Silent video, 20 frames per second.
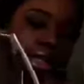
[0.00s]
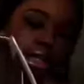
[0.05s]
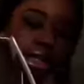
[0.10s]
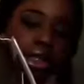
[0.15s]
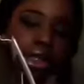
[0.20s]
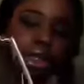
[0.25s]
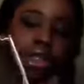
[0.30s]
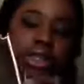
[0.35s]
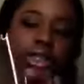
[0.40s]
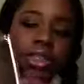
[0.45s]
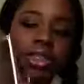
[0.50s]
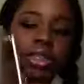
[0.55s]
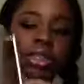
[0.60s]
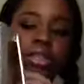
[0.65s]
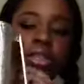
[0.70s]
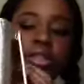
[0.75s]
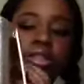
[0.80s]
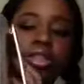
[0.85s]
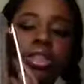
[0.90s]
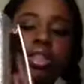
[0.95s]
in,
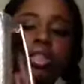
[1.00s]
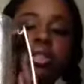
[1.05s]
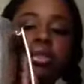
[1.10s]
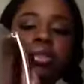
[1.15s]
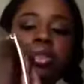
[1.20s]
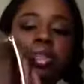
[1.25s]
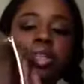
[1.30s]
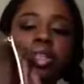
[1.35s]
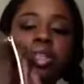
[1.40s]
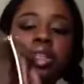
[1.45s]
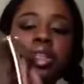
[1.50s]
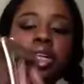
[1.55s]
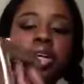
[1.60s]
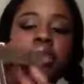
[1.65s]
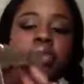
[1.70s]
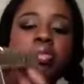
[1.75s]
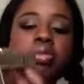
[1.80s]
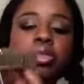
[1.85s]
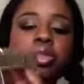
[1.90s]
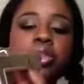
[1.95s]
and it stretches
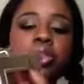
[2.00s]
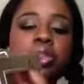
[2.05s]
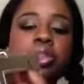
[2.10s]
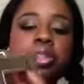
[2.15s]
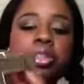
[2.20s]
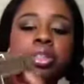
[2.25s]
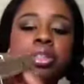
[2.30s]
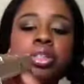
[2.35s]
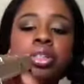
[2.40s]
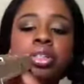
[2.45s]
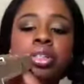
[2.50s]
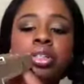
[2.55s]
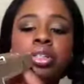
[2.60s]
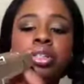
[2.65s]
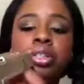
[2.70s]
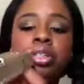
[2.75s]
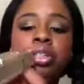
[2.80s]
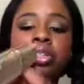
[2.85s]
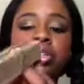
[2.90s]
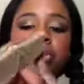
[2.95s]
out.
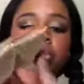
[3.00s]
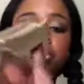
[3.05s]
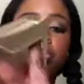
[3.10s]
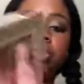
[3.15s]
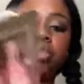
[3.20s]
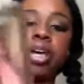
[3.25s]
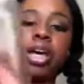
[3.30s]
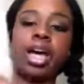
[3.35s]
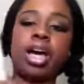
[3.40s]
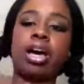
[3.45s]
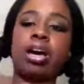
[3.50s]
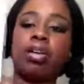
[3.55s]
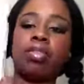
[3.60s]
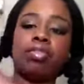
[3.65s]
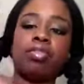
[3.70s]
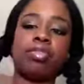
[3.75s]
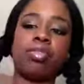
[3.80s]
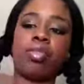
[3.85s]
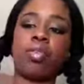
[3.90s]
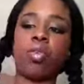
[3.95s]
So you
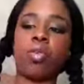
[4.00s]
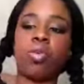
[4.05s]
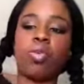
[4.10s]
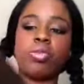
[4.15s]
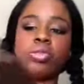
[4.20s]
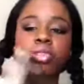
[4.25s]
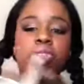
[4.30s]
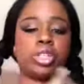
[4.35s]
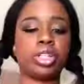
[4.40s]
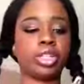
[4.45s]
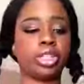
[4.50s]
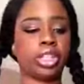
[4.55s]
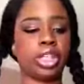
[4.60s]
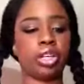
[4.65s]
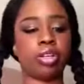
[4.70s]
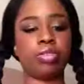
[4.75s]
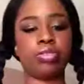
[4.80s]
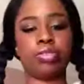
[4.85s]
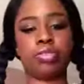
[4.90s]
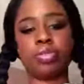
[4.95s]
have holes cut
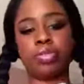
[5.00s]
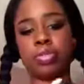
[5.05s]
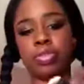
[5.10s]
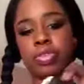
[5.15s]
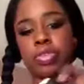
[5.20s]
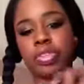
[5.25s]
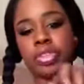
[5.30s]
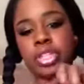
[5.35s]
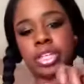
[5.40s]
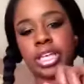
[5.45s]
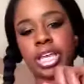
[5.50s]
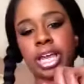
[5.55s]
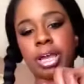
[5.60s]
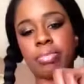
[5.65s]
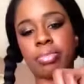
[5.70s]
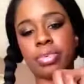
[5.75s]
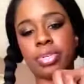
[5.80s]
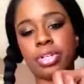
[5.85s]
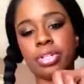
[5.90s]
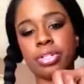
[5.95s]
out for the
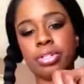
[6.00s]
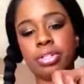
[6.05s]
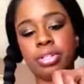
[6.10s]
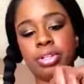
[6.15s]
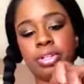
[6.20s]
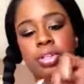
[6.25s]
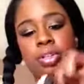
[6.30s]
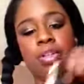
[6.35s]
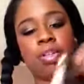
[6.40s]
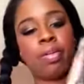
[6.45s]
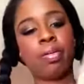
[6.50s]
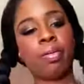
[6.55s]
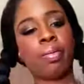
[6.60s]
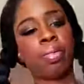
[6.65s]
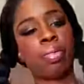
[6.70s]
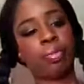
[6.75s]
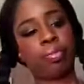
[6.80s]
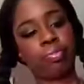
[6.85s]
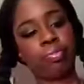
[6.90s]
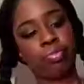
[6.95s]
camera,
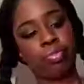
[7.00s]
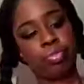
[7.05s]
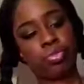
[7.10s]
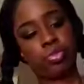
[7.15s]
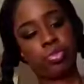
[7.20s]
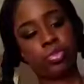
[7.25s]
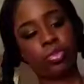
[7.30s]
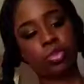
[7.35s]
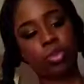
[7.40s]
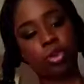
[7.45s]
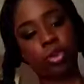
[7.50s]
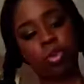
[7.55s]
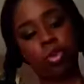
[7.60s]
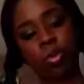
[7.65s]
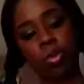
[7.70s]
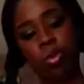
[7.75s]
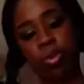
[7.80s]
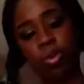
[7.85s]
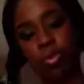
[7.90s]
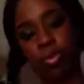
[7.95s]
a
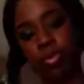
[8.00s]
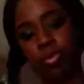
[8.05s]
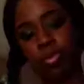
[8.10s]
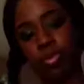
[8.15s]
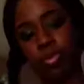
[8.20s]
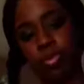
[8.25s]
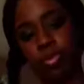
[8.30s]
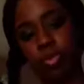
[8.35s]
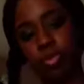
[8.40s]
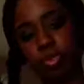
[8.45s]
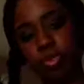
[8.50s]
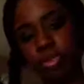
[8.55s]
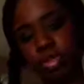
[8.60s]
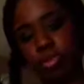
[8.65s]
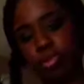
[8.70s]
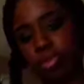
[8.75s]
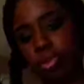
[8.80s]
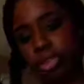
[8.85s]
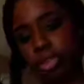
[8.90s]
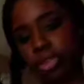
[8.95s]
hole for the
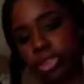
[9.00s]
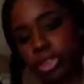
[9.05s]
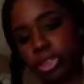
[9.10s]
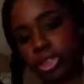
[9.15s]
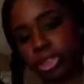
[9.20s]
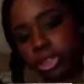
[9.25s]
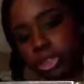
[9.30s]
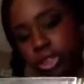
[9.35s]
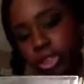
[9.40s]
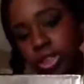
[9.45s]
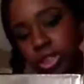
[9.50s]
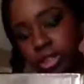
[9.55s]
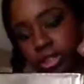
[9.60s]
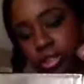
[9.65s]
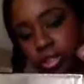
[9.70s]
buttons,